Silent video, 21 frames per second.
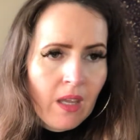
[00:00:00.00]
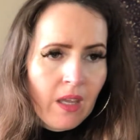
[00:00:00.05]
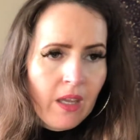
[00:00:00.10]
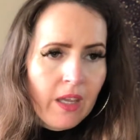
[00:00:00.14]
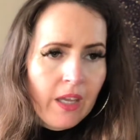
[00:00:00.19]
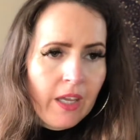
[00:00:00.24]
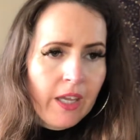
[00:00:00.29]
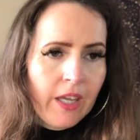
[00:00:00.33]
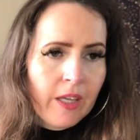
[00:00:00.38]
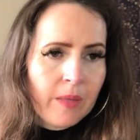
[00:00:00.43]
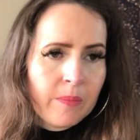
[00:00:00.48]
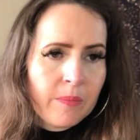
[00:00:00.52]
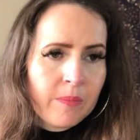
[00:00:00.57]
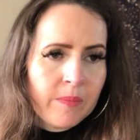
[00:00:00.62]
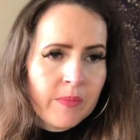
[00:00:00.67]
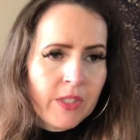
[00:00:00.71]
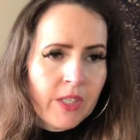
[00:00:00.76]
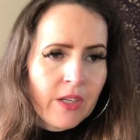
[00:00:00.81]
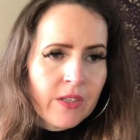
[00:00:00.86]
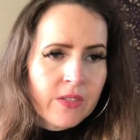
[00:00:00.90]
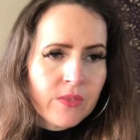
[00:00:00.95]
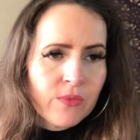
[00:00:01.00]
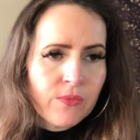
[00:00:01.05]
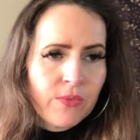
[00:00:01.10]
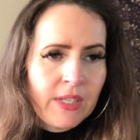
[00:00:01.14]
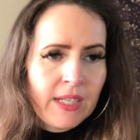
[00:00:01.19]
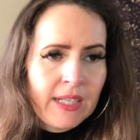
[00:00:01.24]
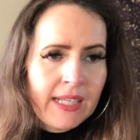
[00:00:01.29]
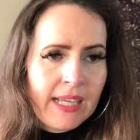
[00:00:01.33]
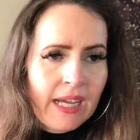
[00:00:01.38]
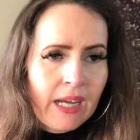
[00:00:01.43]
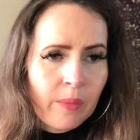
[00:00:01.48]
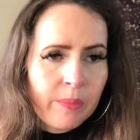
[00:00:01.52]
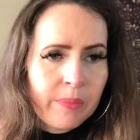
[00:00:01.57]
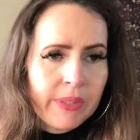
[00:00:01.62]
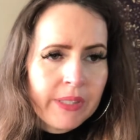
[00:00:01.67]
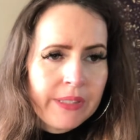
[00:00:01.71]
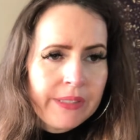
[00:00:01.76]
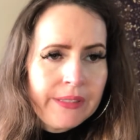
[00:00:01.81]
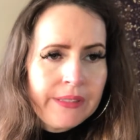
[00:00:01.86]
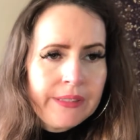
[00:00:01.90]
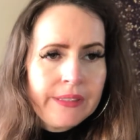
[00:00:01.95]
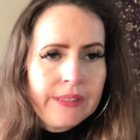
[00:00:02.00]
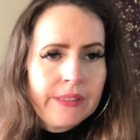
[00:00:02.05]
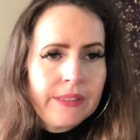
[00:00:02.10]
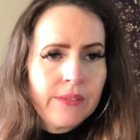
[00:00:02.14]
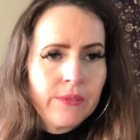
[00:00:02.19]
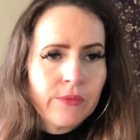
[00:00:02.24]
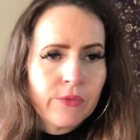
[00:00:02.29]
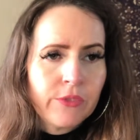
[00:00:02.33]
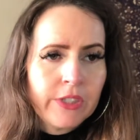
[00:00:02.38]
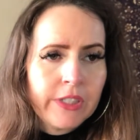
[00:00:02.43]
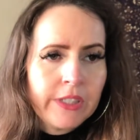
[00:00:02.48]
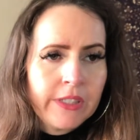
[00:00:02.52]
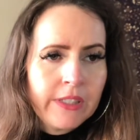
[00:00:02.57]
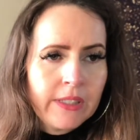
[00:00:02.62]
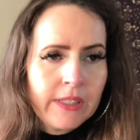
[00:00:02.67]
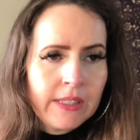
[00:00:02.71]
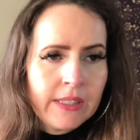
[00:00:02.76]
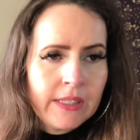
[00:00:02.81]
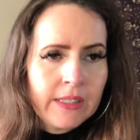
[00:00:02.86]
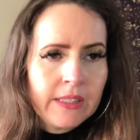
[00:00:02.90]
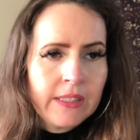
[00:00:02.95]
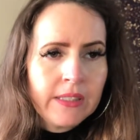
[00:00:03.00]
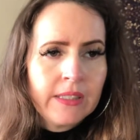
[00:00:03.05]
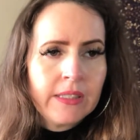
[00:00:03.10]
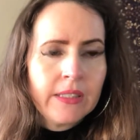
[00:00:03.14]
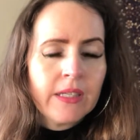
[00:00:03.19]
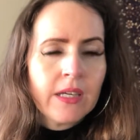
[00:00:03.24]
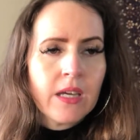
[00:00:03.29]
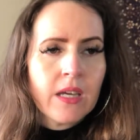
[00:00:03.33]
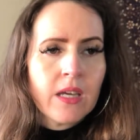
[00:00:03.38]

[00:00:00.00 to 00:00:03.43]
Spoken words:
You know, it's a really happy, really